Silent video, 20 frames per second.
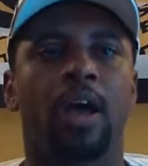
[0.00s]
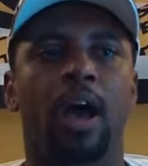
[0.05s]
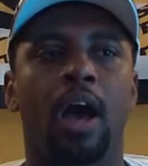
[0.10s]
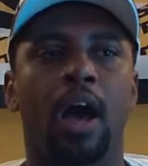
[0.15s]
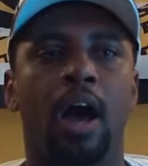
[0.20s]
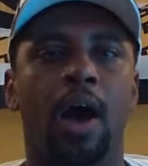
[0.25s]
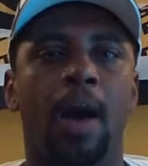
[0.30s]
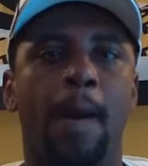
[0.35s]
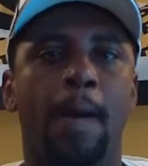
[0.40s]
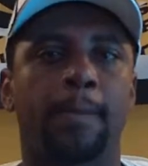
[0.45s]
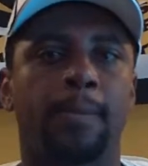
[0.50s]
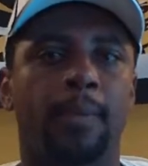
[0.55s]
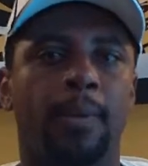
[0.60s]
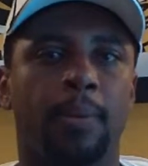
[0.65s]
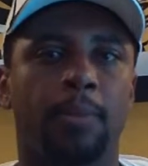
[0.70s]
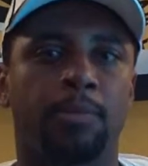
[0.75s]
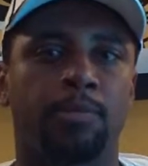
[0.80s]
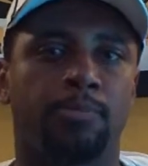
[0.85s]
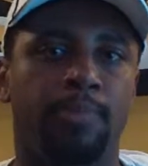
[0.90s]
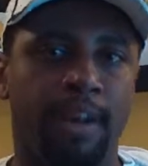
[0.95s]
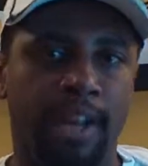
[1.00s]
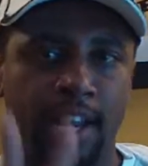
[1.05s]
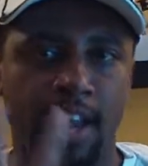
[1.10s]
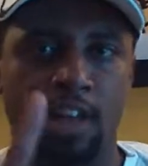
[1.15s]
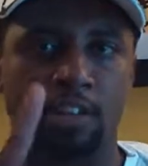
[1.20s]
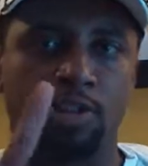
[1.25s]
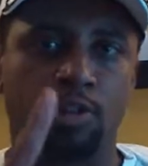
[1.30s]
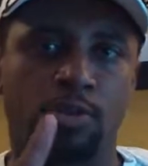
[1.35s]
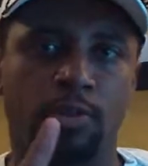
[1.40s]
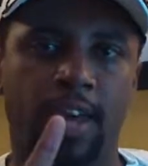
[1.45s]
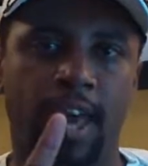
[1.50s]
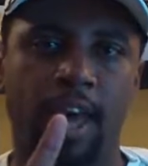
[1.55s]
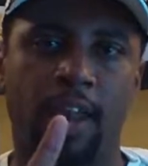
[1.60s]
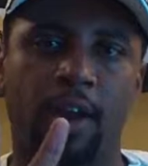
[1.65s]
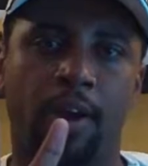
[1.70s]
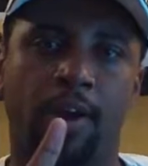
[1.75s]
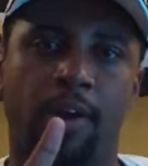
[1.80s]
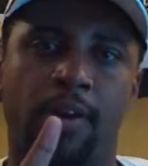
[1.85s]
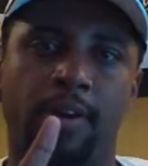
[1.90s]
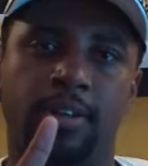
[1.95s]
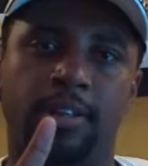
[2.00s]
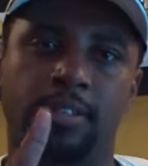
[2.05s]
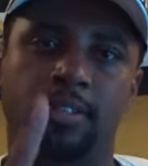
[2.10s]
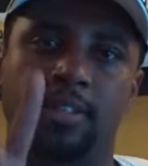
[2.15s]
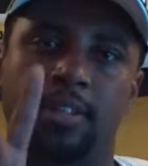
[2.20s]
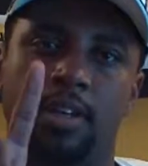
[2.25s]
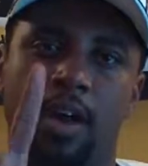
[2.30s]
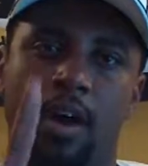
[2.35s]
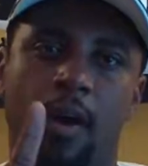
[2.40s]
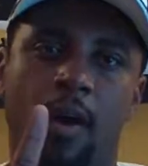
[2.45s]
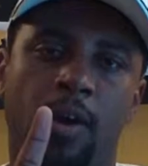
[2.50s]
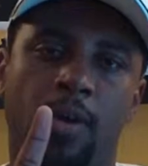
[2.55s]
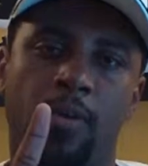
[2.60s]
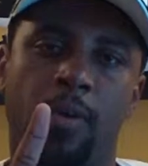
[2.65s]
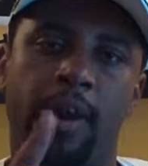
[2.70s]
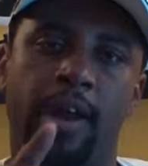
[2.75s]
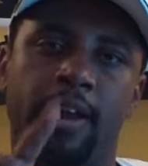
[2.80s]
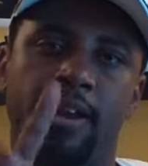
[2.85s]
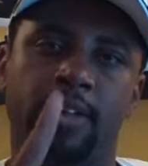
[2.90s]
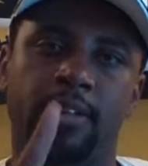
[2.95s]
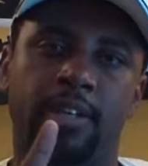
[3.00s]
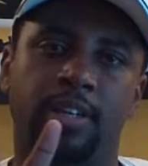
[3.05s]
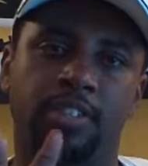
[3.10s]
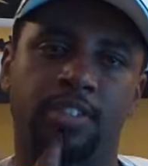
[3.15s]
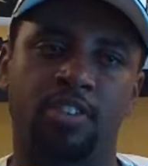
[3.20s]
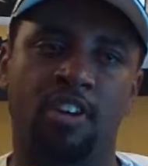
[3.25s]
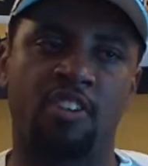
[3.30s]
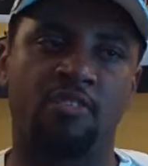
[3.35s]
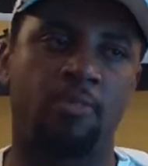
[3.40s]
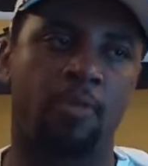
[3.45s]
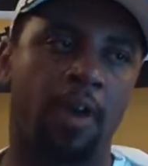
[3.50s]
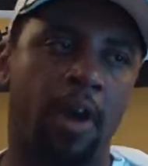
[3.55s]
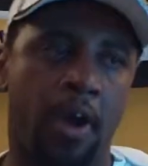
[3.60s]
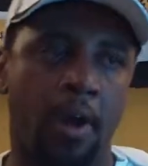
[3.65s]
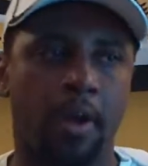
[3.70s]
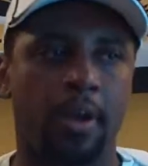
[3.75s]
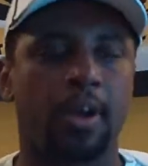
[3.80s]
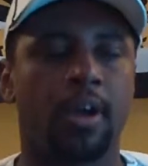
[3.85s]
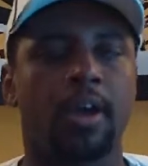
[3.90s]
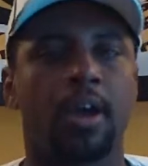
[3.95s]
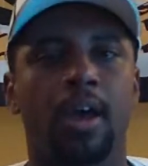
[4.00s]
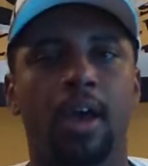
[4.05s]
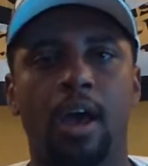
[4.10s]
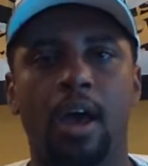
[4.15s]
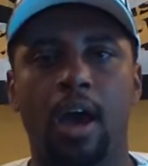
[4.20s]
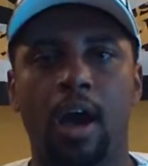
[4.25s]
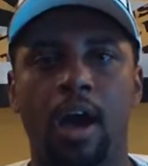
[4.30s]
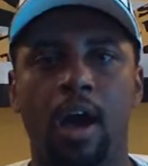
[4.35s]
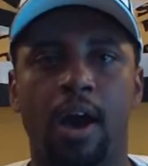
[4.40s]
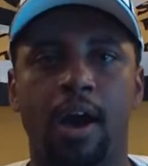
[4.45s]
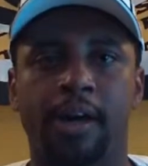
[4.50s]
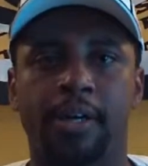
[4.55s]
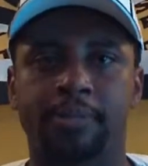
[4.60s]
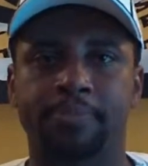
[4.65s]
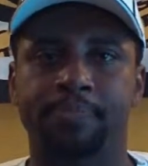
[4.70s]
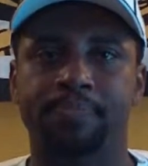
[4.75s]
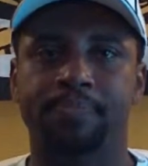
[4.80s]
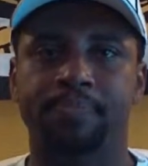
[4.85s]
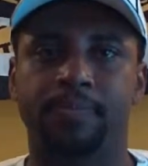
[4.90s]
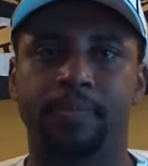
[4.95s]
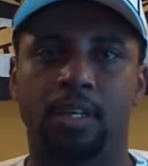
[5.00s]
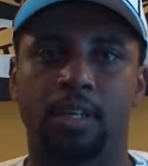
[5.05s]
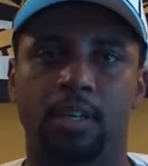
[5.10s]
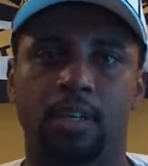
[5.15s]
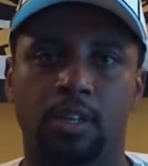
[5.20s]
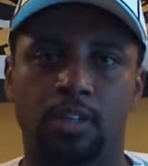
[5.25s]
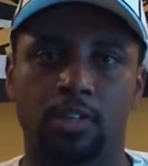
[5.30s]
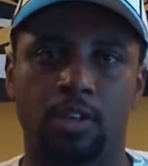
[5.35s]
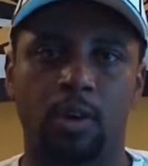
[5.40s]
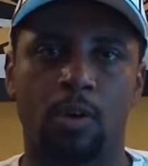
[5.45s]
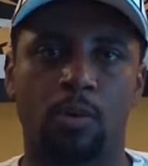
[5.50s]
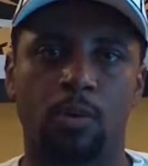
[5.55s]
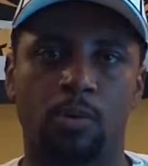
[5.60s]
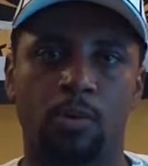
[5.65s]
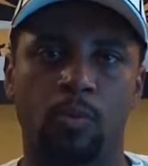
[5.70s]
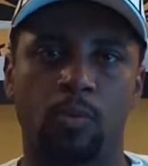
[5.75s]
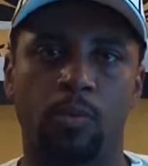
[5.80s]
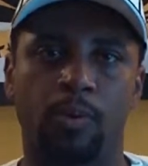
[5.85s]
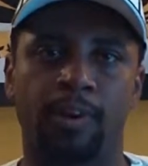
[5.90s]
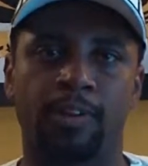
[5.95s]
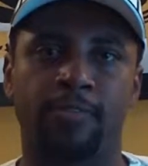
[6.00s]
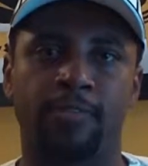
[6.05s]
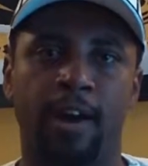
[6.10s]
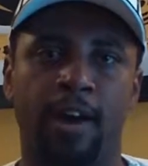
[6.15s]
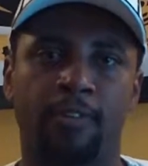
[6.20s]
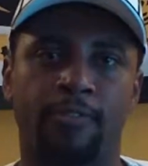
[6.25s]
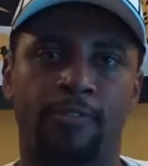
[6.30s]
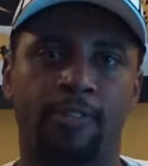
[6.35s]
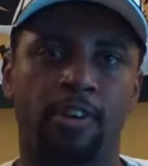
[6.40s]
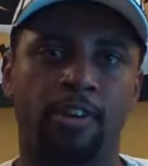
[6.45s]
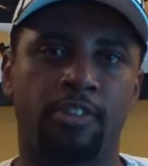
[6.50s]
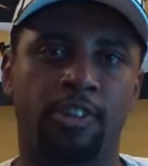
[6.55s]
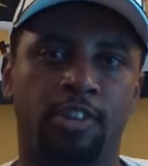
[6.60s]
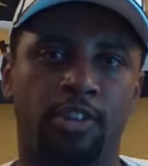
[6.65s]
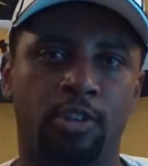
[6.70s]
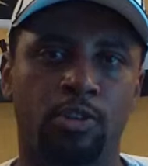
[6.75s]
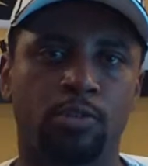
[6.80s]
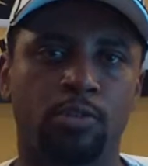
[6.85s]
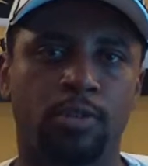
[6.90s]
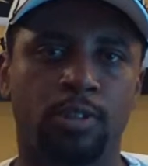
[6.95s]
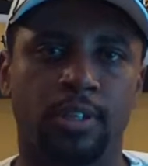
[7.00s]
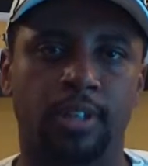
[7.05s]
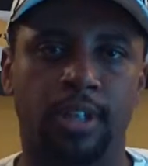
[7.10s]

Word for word: Uh, I'm breaking out two categories: hardware and software. Uh, so, without further ado,